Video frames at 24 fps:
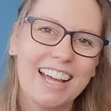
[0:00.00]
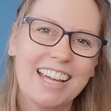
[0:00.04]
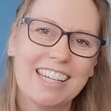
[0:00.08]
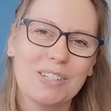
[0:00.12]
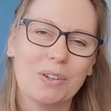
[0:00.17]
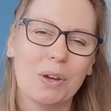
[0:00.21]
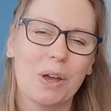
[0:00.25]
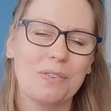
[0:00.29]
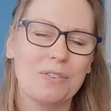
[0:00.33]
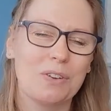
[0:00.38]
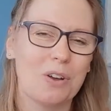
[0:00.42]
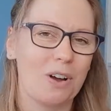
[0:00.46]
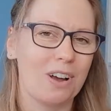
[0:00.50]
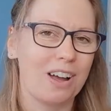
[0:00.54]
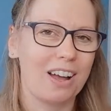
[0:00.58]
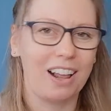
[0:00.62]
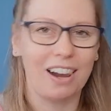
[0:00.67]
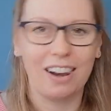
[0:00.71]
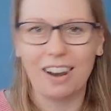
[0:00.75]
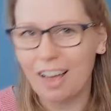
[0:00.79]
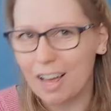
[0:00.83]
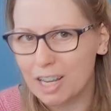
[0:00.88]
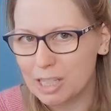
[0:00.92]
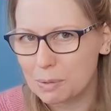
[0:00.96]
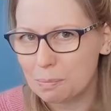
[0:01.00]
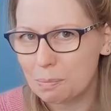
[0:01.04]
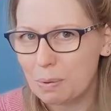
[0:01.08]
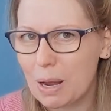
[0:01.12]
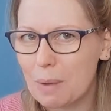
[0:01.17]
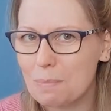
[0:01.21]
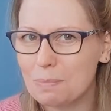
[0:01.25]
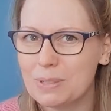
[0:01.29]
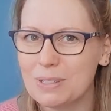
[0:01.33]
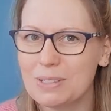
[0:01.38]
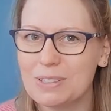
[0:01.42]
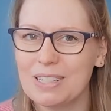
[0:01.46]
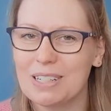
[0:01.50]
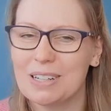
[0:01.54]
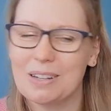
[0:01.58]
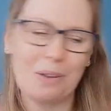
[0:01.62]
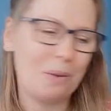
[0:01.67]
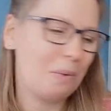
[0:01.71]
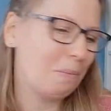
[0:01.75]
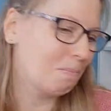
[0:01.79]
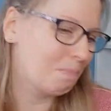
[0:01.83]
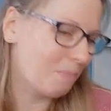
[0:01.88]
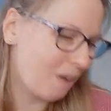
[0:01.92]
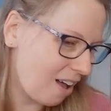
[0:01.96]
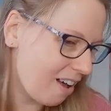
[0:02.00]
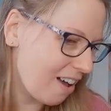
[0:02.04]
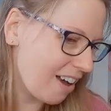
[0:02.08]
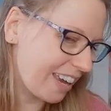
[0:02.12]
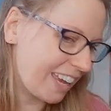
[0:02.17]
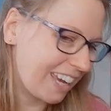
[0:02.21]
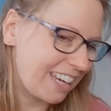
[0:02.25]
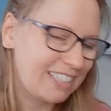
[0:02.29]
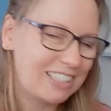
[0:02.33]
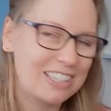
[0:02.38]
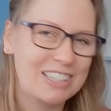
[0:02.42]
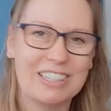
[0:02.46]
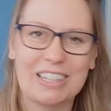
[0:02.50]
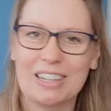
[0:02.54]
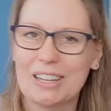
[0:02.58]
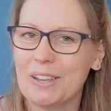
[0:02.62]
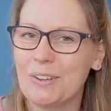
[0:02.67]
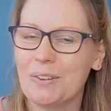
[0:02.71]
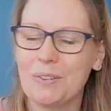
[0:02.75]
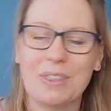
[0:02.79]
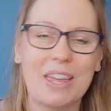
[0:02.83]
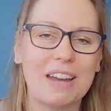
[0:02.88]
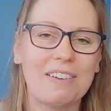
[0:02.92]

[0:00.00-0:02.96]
so I've got class prep to do, marking to do.